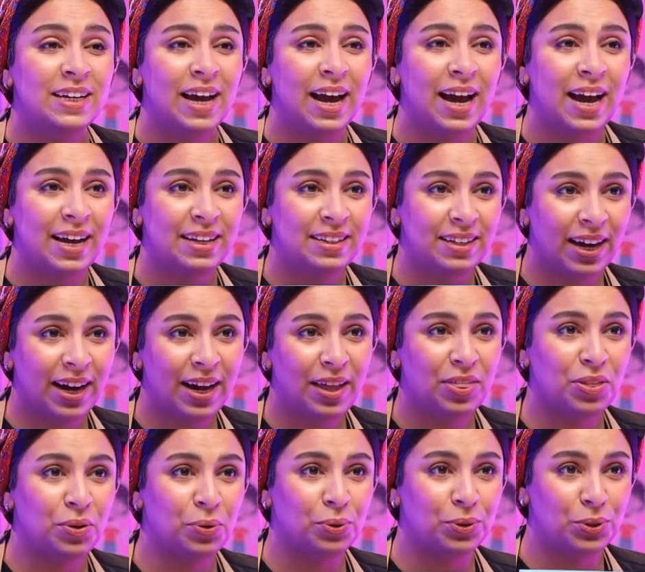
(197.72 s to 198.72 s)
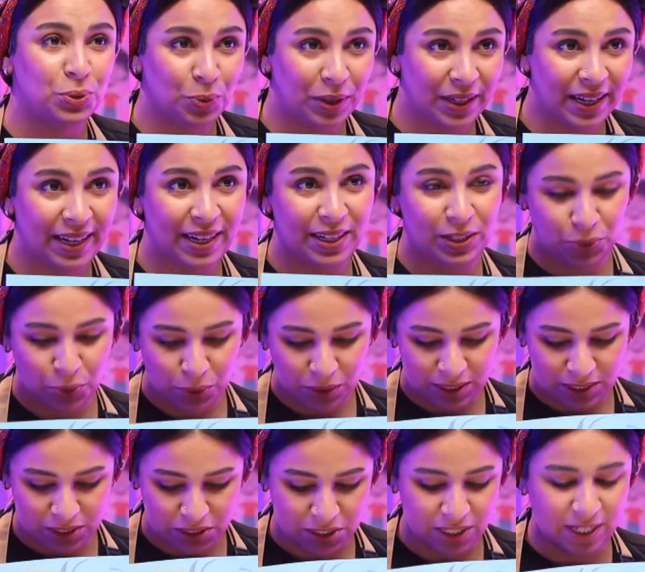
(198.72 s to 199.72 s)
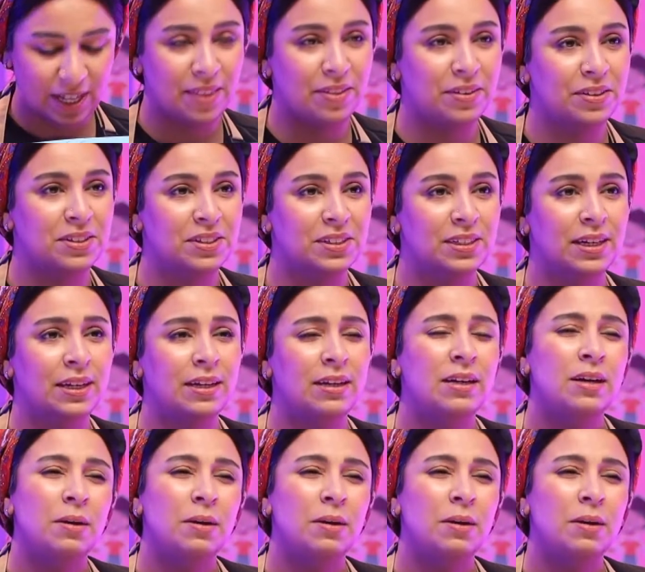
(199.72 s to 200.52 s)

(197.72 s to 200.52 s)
and I thought we're gonna do this together today.